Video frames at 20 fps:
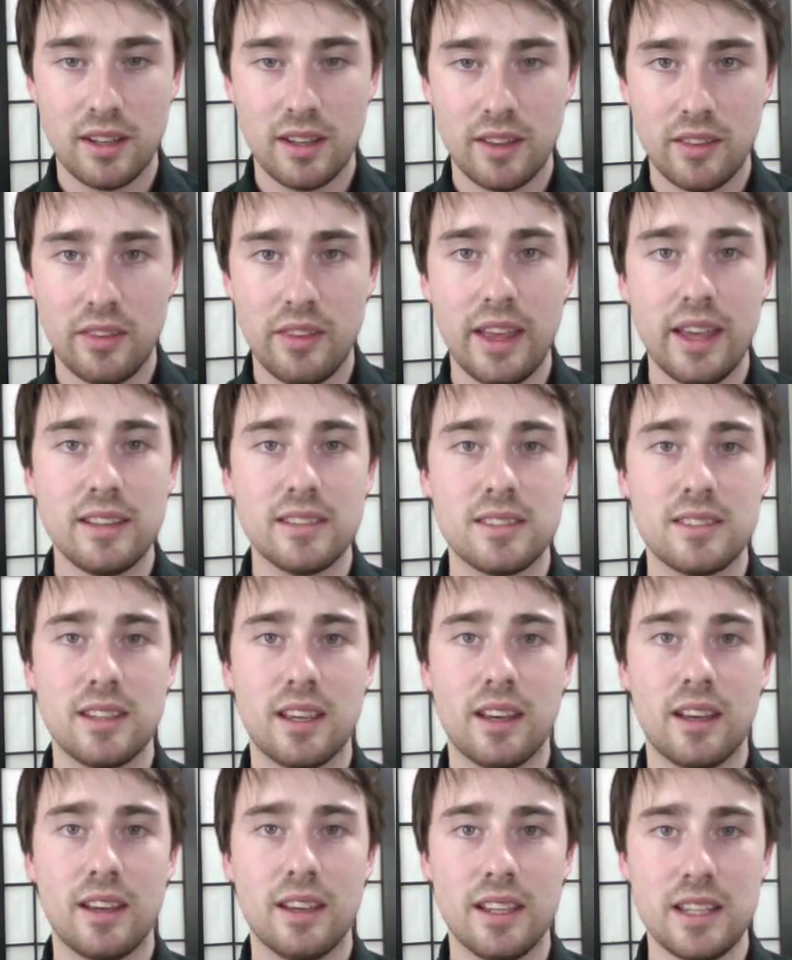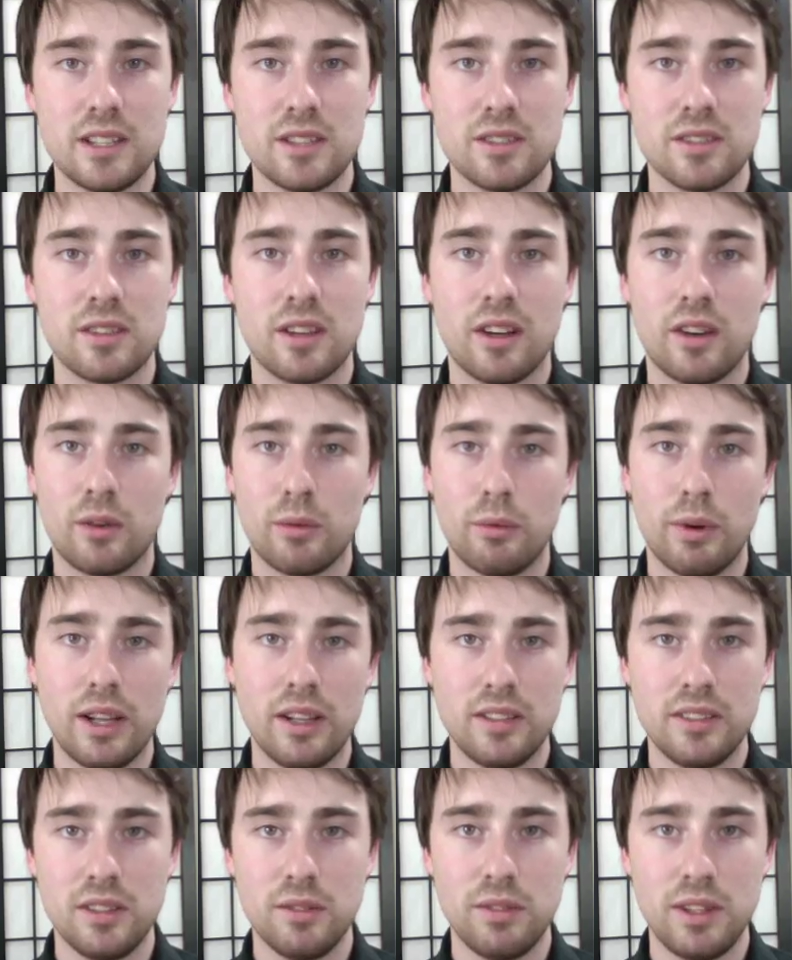that is
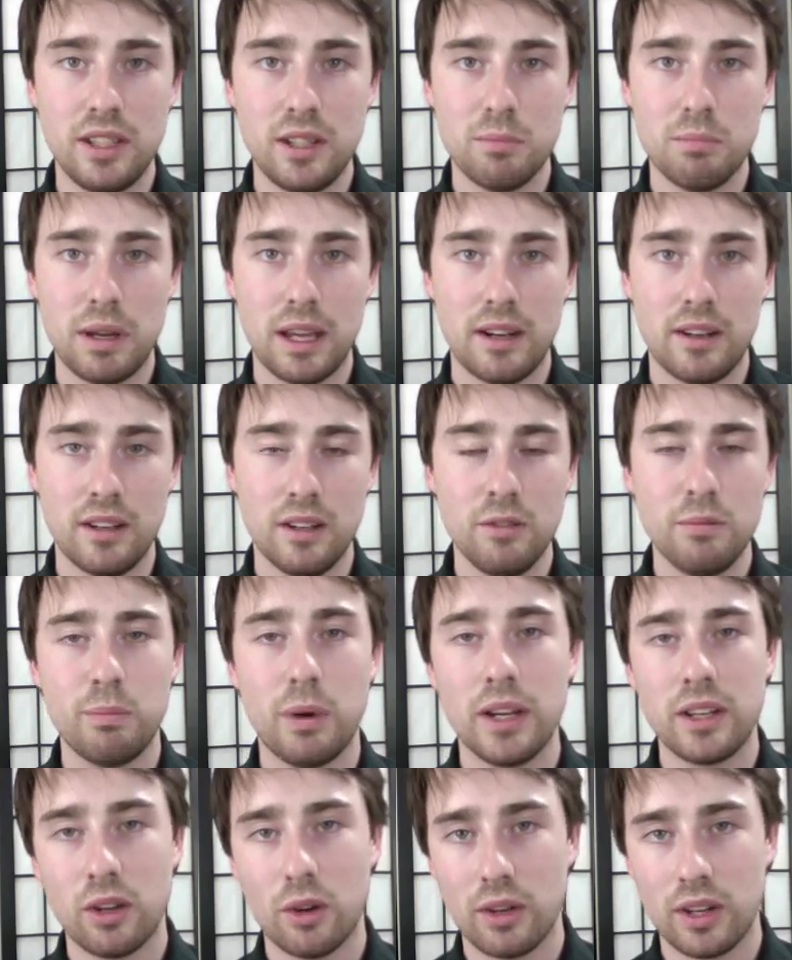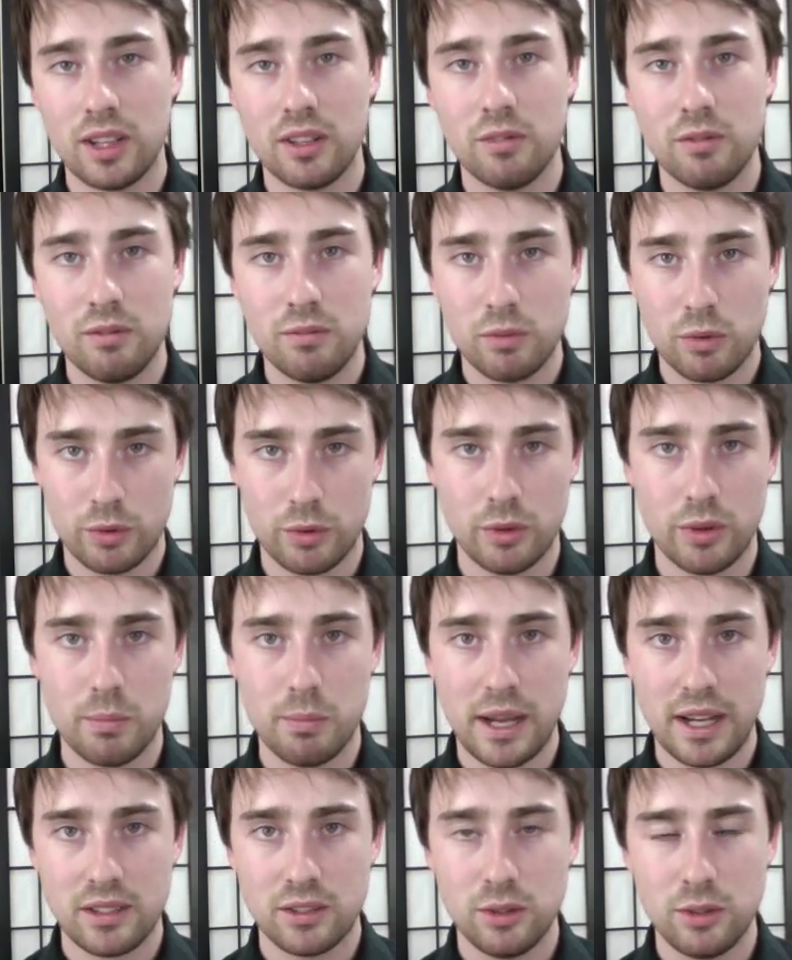relatively competitive by going in through the
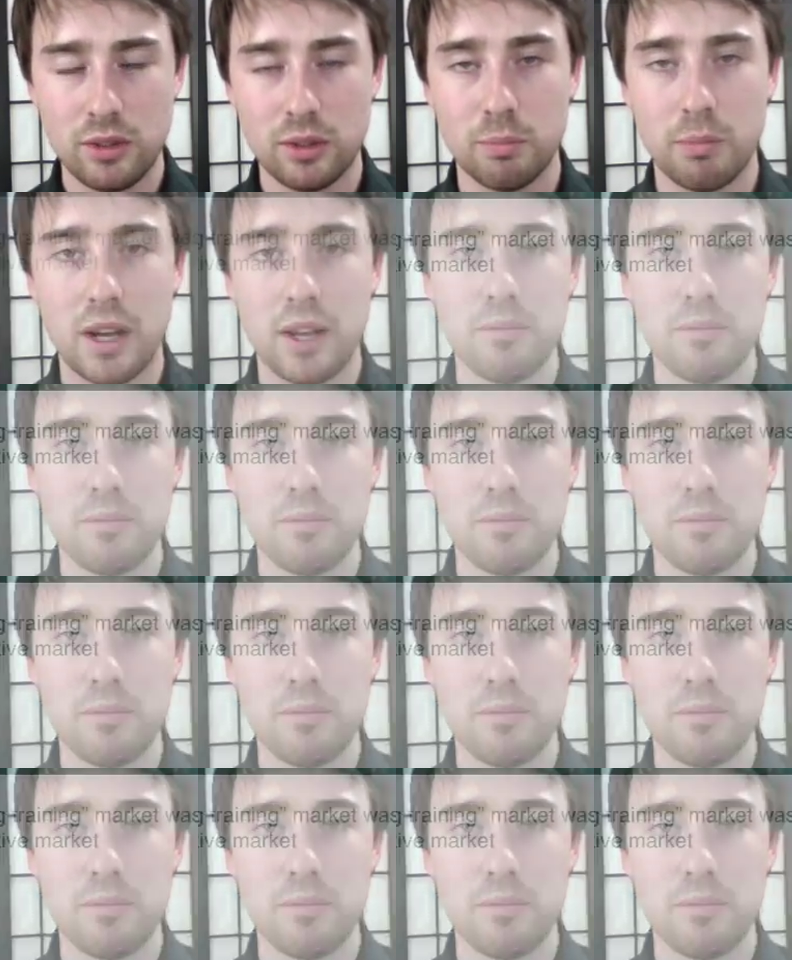back door, by